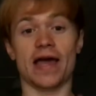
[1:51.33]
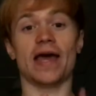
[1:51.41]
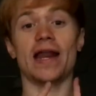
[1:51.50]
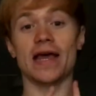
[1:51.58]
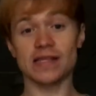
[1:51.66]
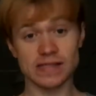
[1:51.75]

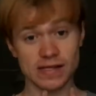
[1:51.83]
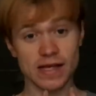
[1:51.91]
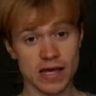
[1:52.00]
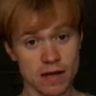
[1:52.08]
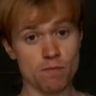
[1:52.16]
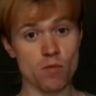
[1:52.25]
It
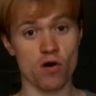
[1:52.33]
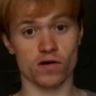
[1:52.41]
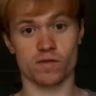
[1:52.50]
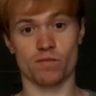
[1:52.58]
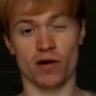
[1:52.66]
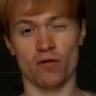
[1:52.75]
is in
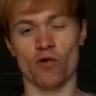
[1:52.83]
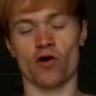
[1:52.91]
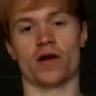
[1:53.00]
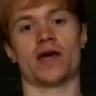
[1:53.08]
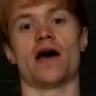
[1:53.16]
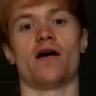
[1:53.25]
most
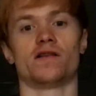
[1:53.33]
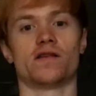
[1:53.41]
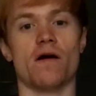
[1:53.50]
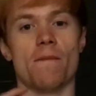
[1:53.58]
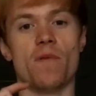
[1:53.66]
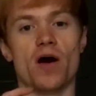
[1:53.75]

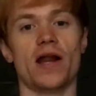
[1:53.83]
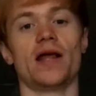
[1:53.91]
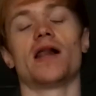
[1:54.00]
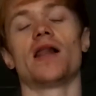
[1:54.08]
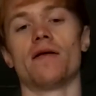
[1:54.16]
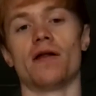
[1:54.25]
pre-workouts, but
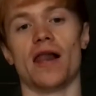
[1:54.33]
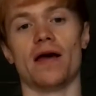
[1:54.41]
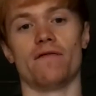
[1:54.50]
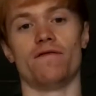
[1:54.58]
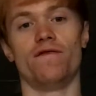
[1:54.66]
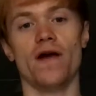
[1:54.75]
in a
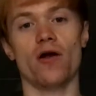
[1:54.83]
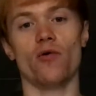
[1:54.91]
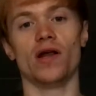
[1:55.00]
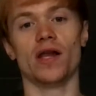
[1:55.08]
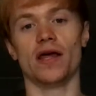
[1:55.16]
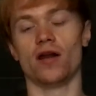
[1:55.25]

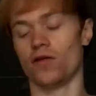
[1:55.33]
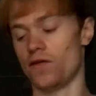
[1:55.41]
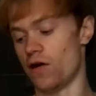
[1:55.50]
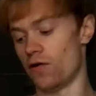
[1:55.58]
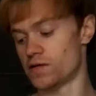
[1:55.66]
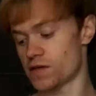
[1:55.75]
very little
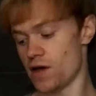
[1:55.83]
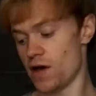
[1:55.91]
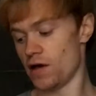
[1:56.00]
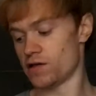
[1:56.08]
dose.